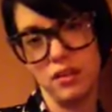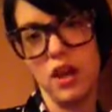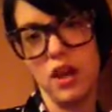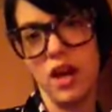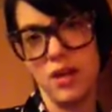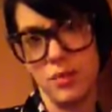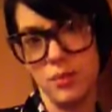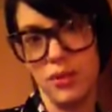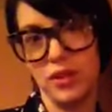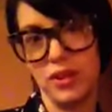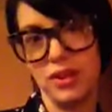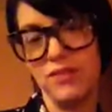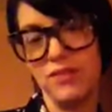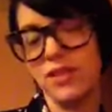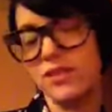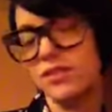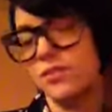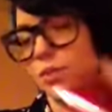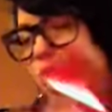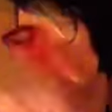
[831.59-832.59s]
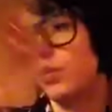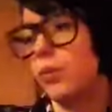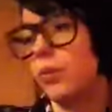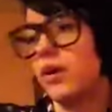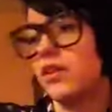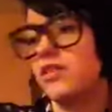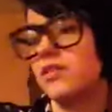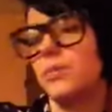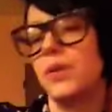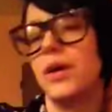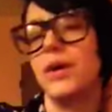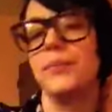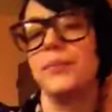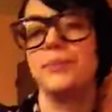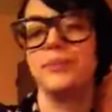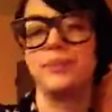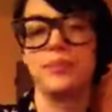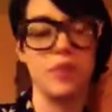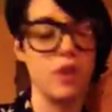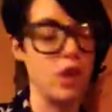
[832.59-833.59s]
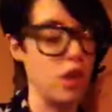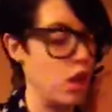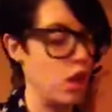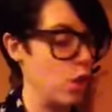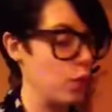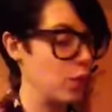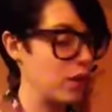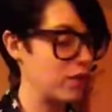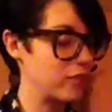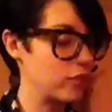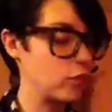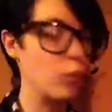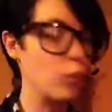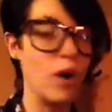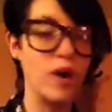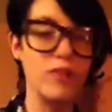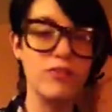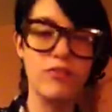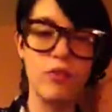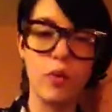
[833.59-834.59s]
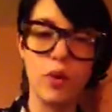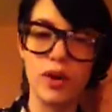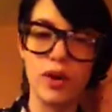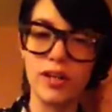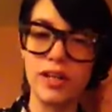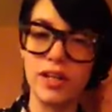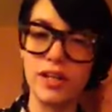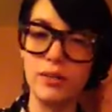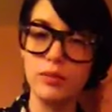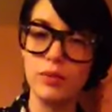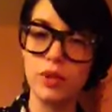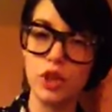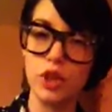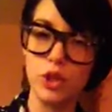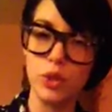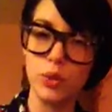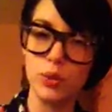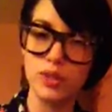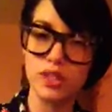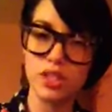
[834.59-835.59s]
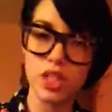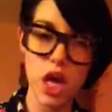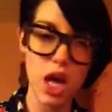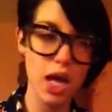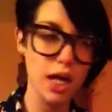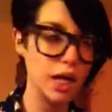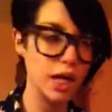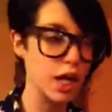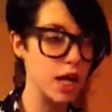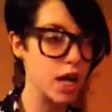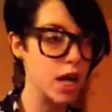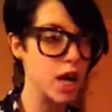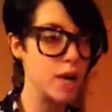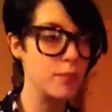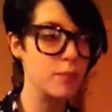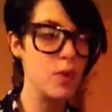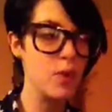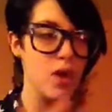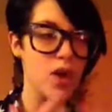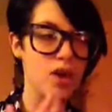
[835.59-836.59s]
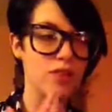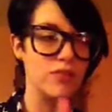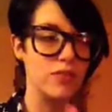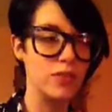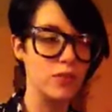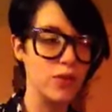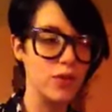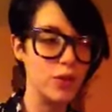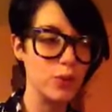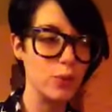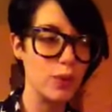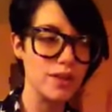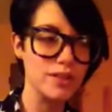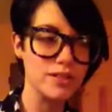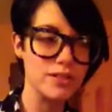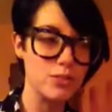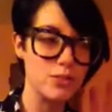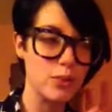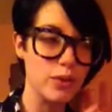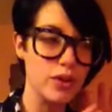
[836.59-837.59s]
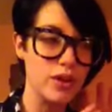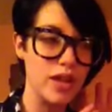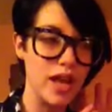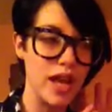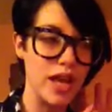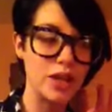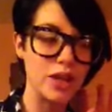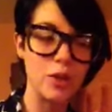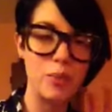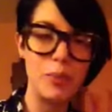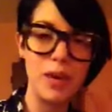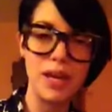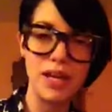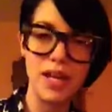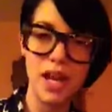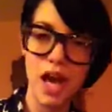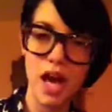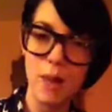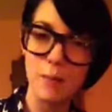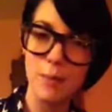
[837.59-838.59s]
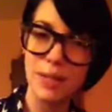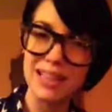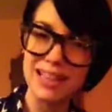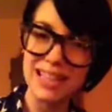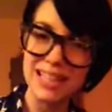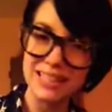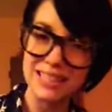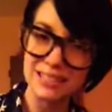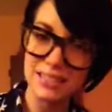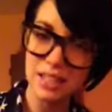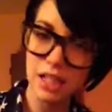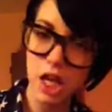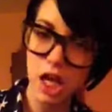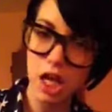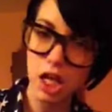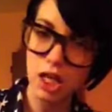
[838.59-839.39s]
I believe that's what it was, but whatever. $140, ukes.com, Vivienne, Westwood, Anglomania, and Melissa